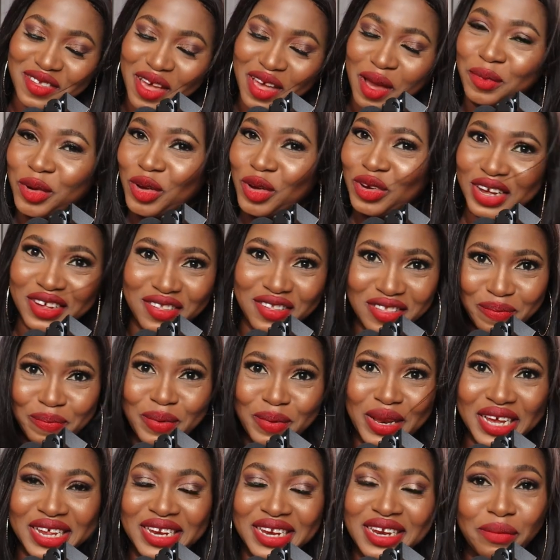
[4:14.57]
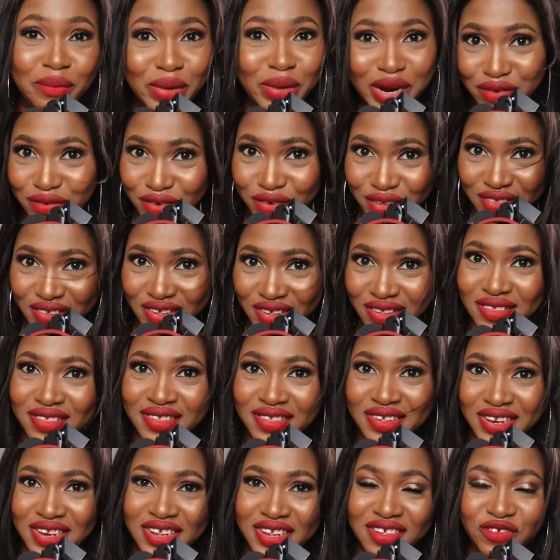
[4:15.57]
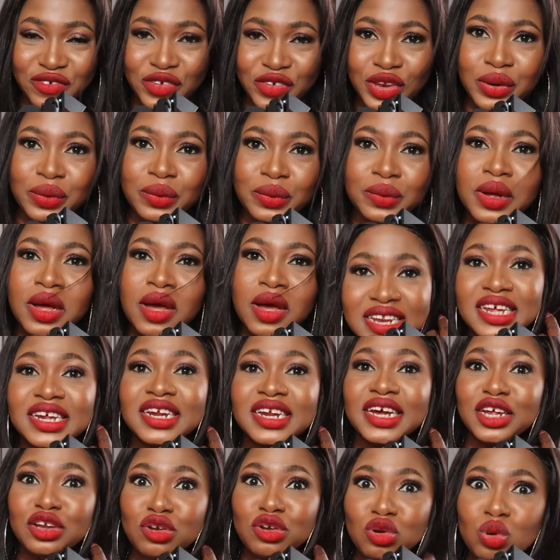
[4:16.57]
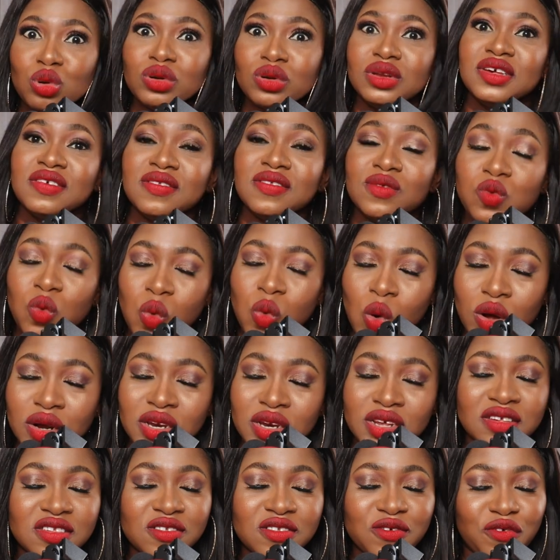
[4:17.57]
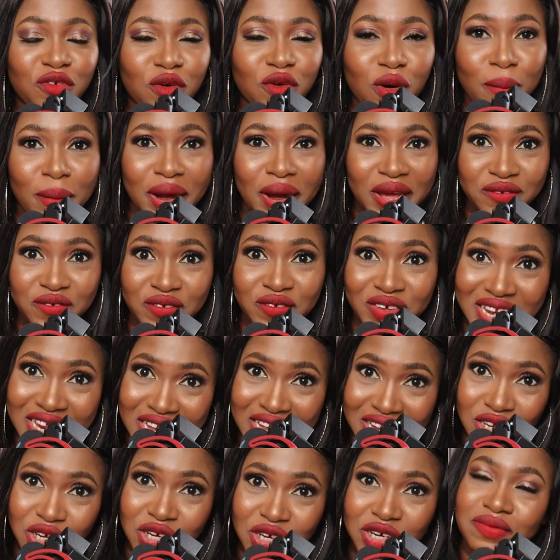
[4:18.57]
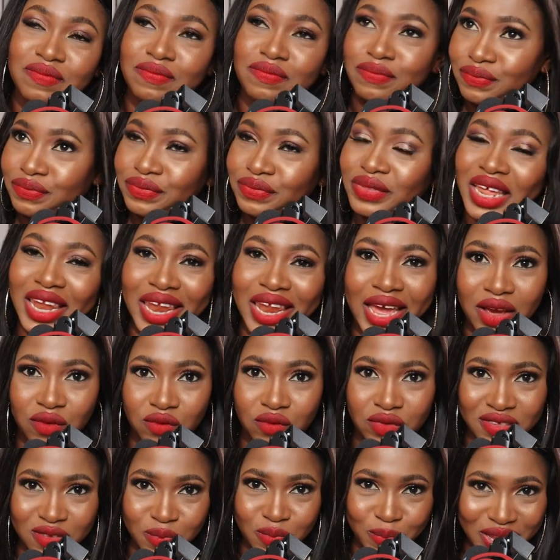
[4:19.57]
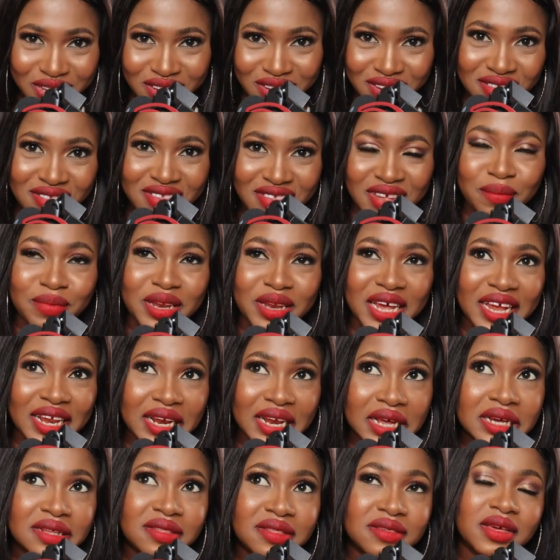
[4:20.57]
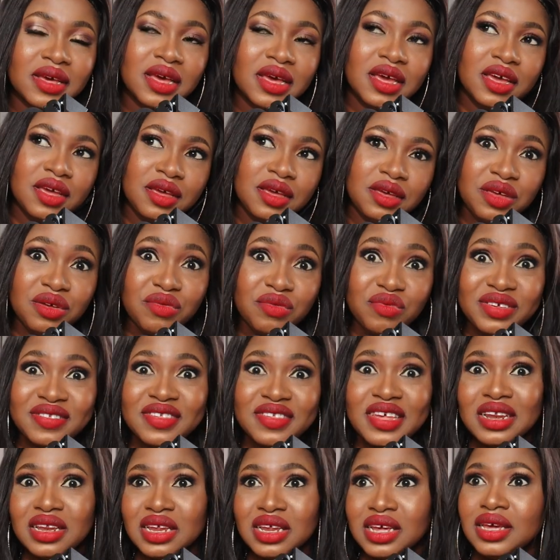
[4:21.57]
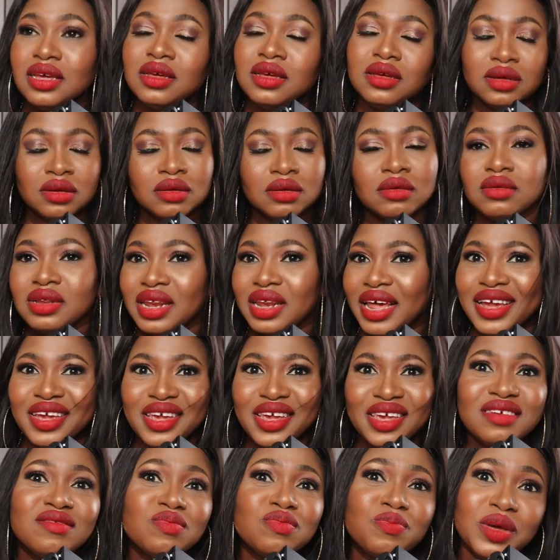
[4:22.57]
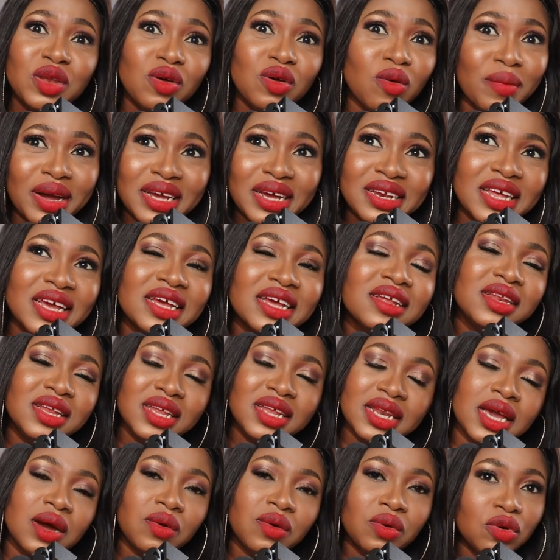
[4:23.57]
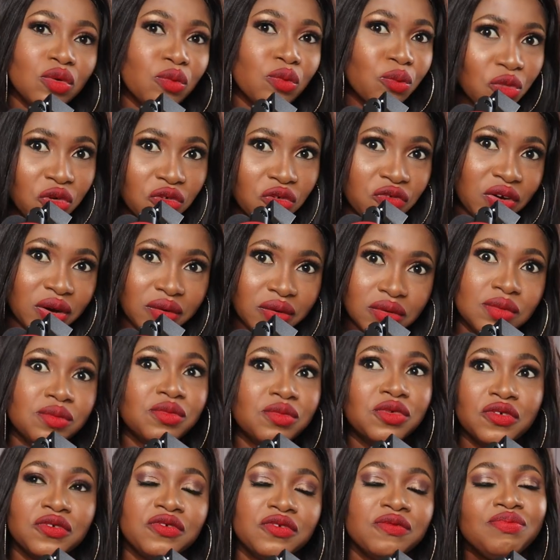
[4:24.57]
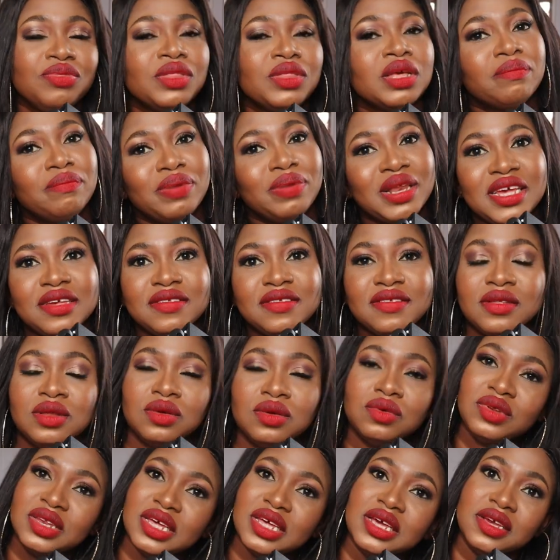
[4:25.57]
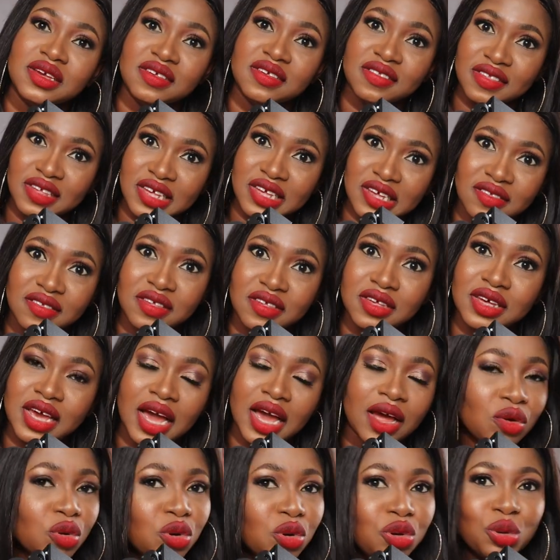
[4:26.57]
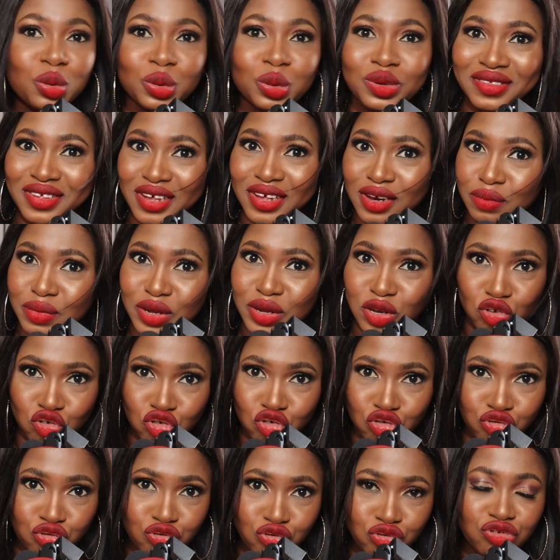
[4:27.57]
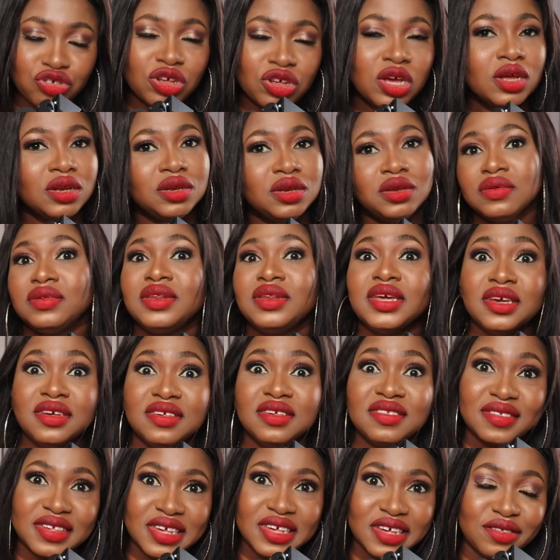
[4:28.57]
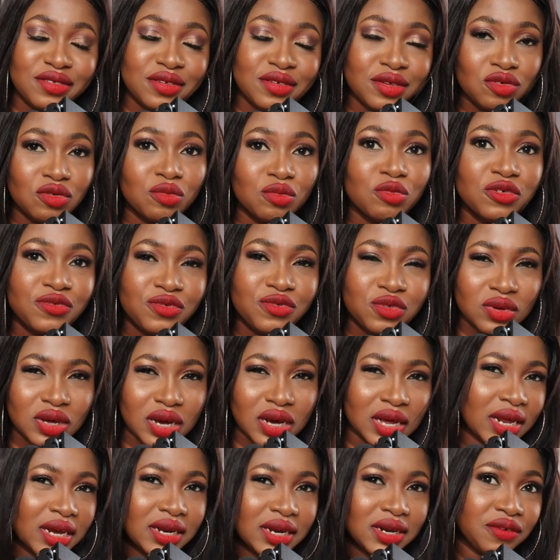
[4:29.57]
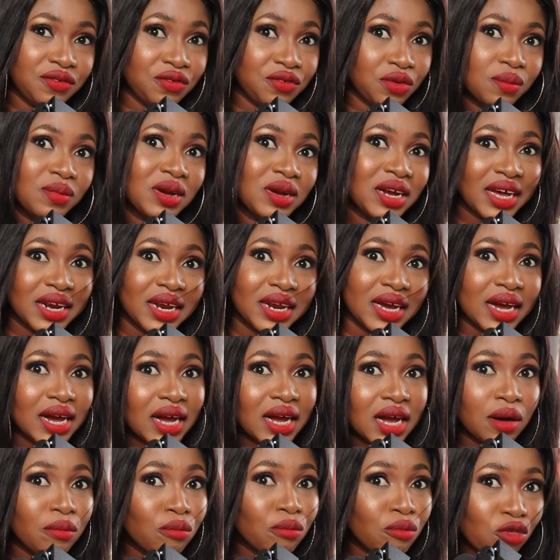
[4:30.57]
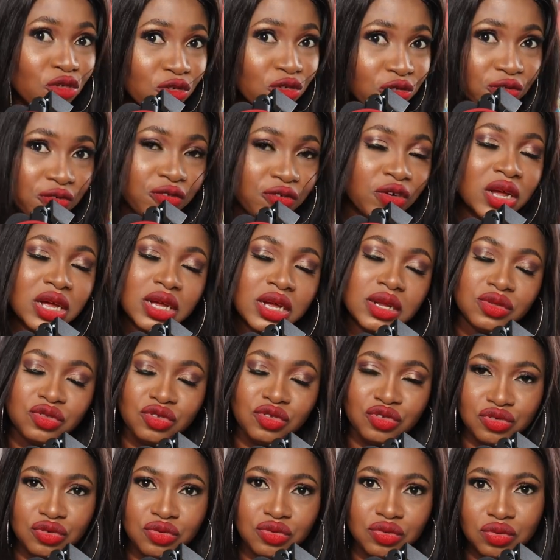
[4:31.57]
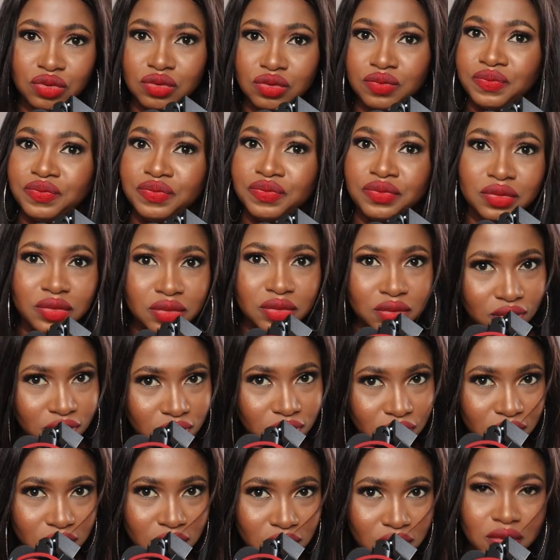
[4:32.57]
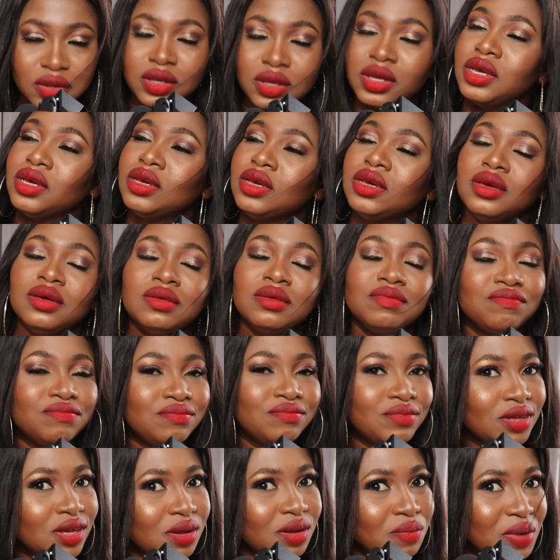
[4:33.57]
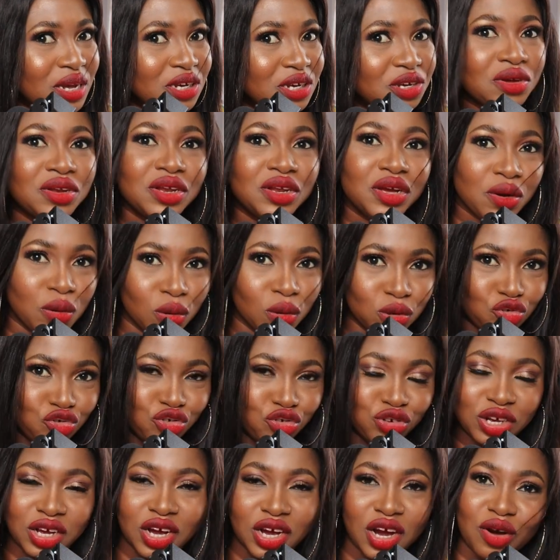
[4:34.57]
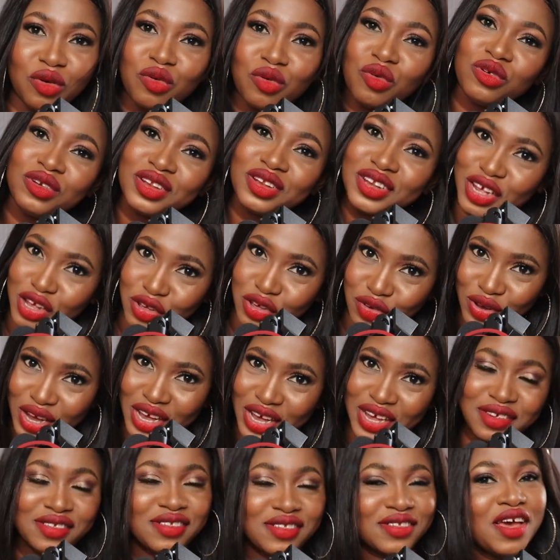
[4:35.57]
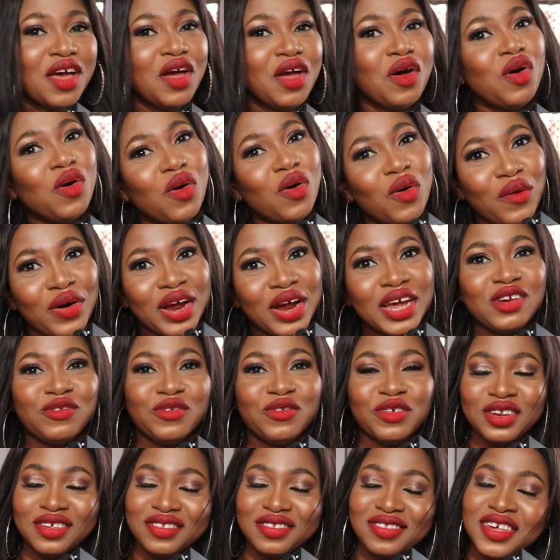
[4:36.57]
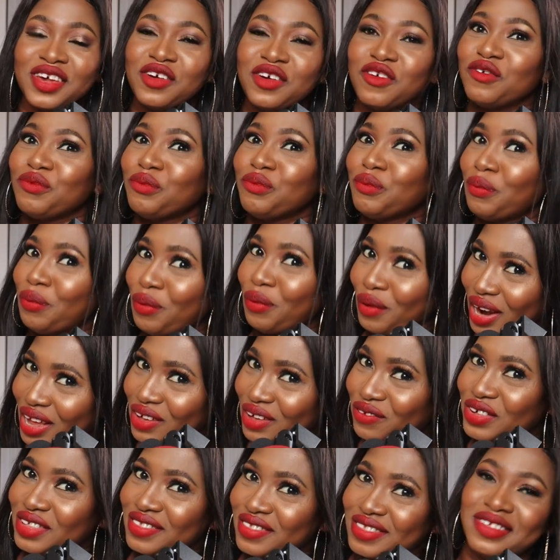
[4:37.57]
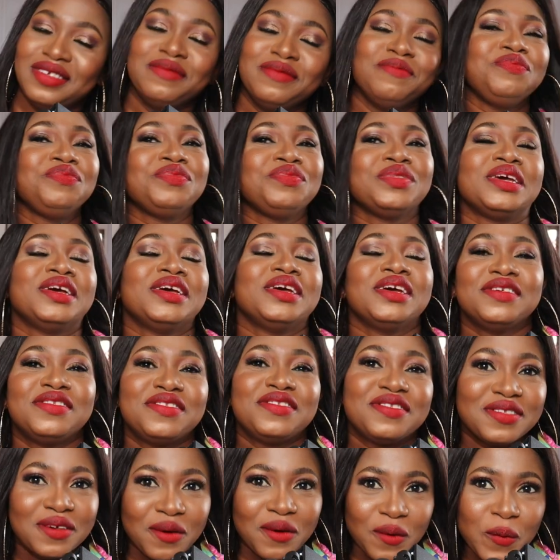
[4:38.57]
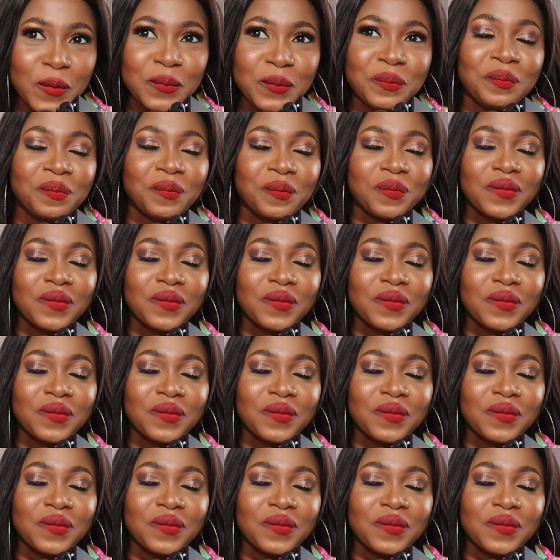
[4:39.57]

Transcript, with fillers: so I'm going to explain my reasons in this video. In that I know this one is from my village. Mm -hmm. Like we speak the same dialect. He recently like he's been on my neck lily i want to move i want to move please do you think it's easy i know you will tell me the truth do you think it's easy to move to ghana and from ghana i can move to he he mentioned a country i won't tell you guys all right for the sake of privacy so